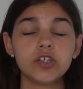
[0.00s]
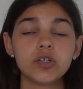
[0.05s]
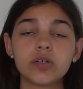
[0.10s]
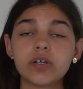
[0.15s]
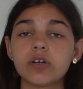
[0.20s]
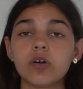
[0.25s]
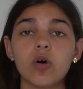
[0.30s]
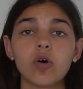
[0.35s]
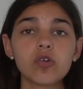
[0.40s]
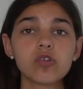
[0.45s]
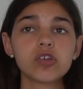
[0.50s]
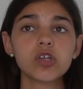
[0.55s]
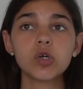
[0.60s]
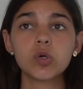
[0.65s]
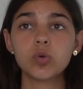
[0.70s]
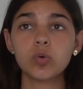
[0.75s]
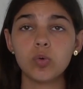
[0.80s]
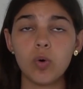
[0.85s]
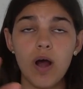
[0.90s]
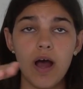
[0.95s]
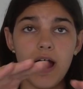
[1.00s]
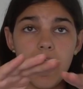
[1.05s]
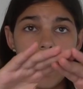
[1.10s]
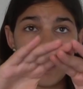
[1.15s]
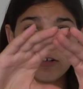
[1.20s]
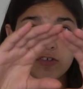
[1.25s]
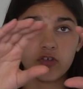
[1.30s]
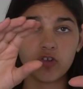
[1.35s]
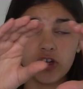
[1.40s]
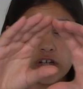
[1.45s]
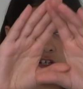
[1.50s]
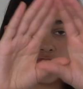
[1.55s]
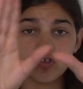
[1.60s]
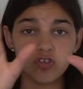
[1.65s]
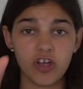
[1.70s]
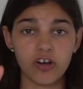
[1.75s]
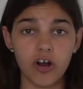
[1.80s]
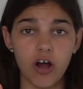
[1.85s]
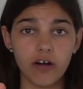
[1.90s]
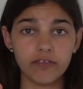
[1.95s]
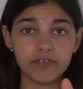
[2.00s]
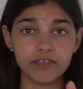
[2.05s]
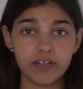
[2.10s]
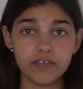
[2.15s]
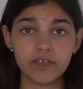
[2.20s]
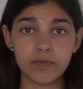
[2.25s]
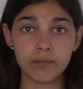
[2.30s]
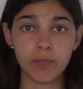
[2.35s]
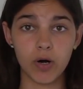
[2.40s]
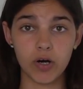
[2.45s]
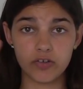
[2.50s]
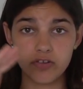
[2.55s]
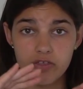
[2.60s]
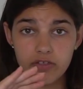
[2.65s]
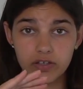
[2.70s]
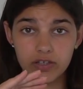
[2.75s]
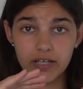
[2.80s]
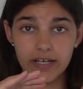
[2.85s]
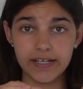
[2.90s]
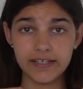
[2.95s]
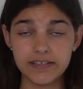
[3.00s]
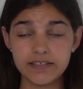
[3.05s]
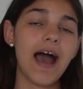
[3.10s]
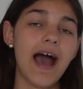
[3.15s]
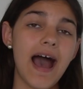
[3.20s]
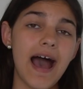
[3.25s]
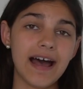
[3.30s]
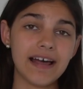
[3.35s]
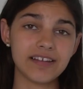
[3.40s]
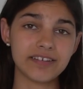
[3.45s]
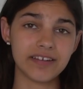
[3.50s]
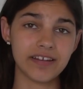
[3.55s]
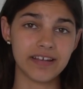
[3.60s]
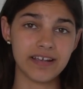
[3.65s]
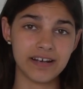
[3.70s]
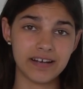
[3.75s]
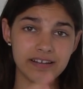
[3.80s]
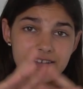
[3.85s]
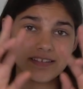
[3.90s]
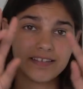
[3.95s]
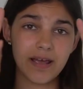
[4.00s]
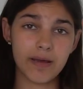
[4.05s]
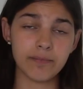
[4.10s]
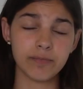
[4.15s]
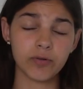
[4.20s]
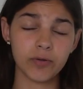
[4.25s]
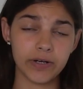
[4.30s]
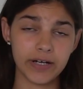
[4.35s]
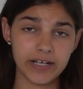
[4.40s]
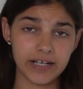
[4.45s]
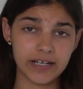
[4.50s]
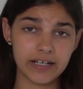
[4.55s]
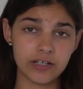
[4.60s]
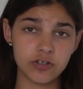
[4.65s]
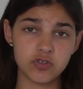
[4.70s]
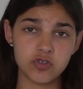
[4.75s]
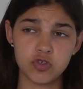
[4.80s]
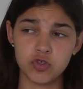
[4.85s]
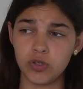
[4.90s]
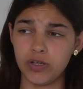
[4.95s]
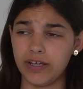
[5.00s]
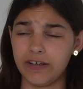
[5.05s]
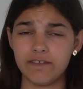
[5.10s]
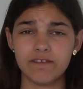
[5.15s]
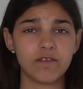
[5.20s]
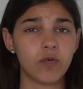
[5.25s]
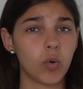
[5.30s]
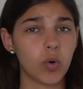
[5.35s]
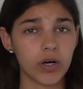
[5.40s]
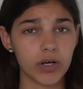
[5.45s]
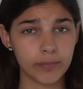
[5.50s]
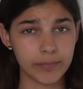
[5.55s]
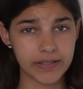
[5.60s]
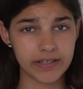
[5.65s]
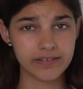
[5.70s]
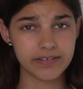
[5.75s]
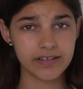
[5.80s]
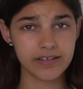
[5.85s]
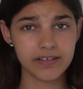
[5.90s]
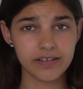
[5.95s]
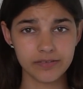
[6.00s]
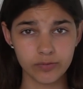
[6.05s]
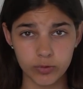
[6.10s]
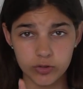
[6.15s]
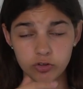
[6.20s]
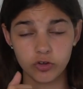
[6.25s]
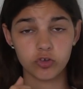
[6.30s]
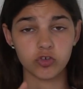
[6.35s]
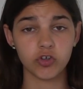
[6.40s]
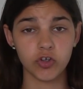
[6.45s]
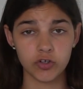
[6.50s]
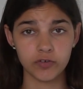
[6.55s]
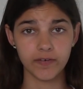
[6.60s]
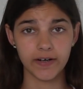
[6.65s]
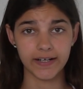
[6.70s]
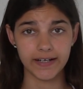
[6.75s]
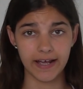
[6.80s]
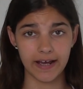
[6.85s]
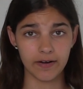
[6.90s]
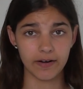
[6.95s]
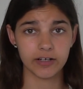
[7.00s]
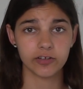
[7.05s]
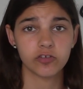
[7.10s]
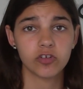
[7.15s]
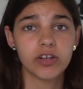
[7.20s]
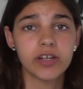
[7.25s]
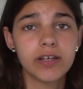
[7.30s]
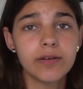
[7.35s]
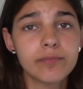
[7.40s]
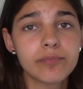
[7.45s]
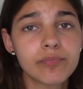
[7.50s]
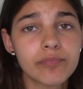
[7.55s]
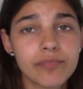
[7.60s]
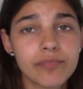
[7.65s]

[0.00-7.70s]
You can also actually shut off different parts of the light, as it is separated into like four pieces, which I'll show you right now actually.